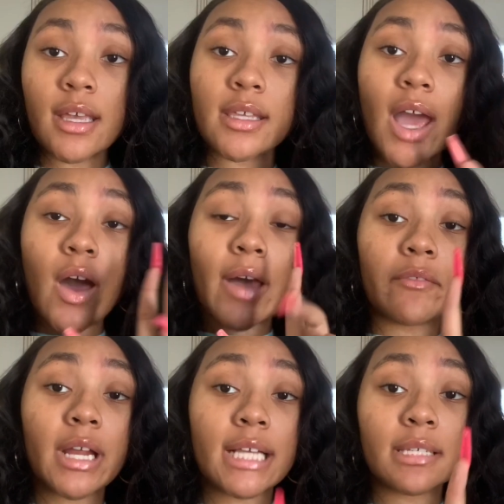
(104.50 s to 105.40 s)
Yeah, I
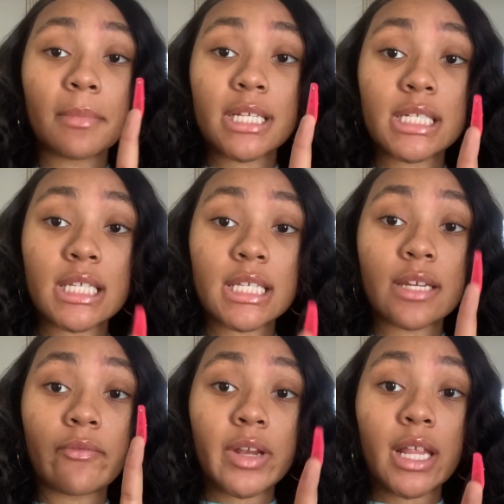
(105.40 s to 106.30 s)
forgot to mention this in the
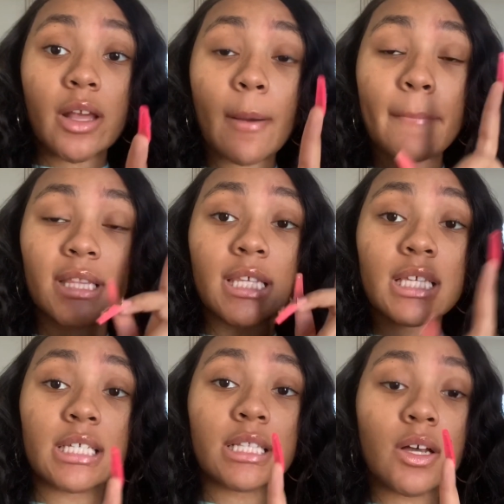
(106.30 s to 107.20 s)
video, but
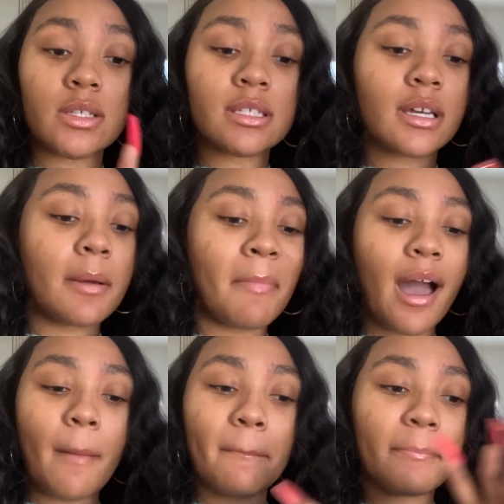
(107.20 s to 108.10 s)
these clothes took
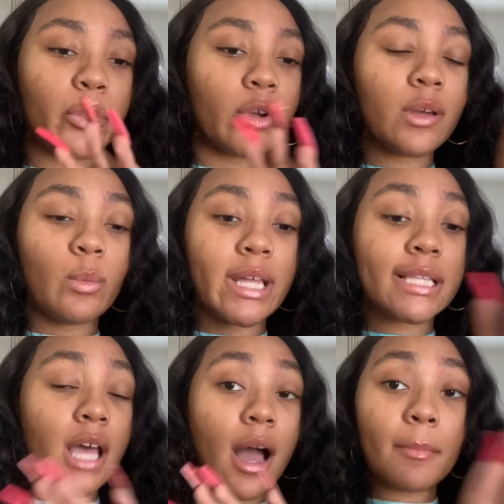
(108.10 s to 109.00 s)
about three
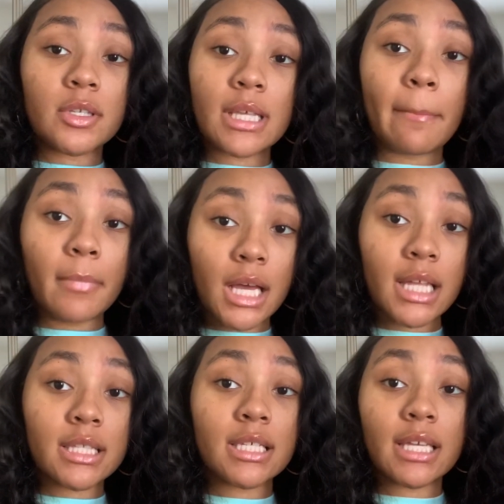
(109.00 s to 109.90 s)
weeks, almost a
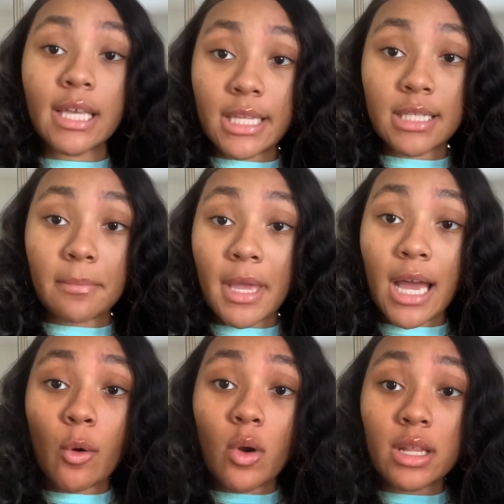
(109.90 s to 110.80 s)
month to get to me.
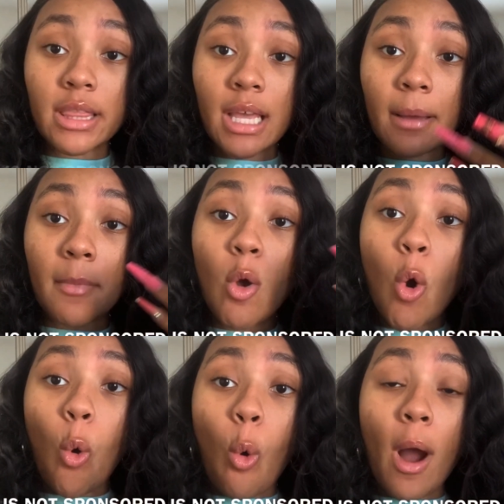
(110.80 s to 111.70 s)
I ordered them
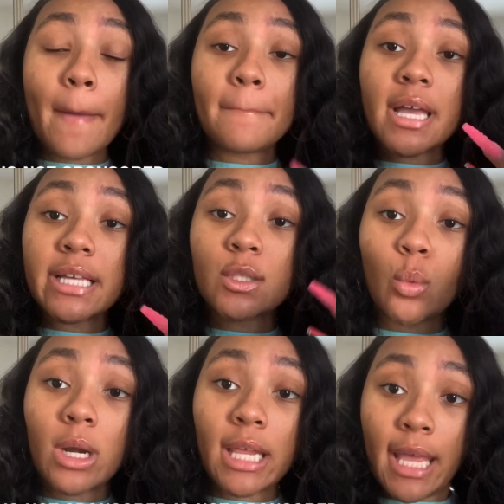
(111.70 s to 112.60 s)
on May
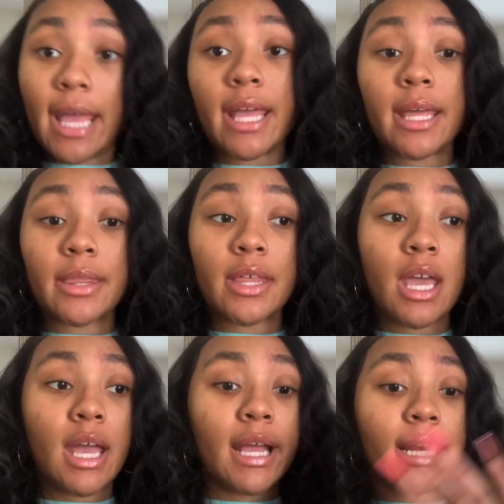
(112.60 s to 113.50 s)
twenty-eighth,
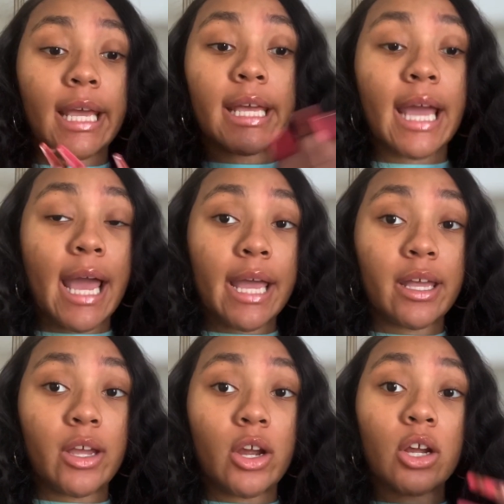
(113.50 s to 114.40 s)
and they got
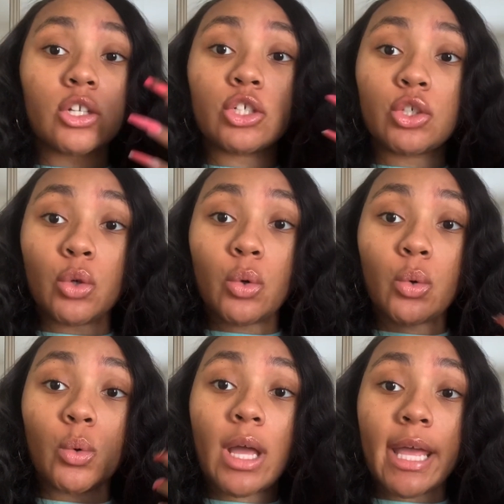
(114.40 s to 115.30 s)
here
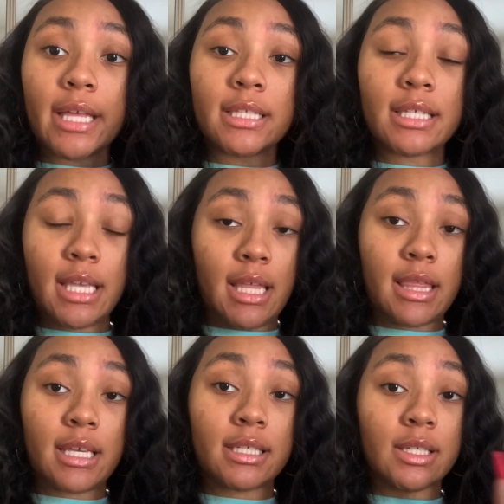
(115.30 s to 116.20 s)
June eighteenth.
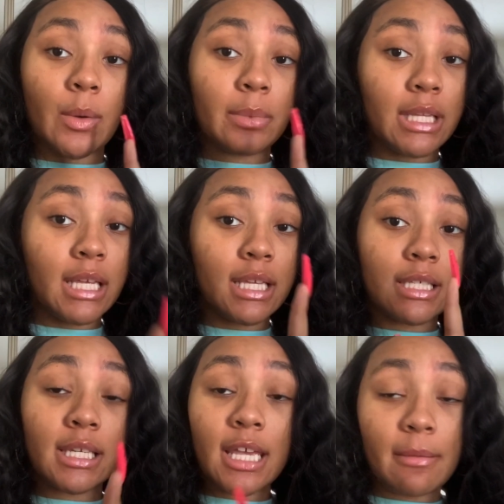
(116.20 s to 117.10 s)
So please
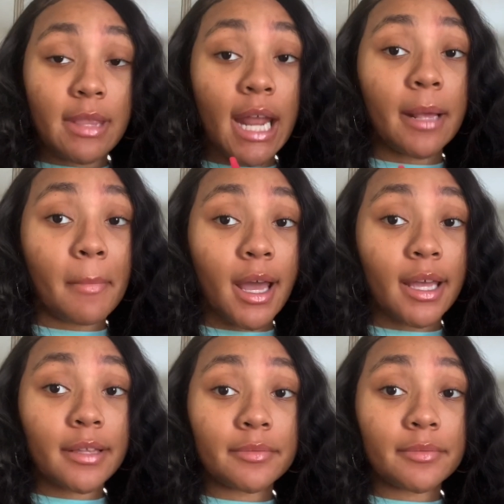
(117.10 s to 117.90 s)
keep that in mind.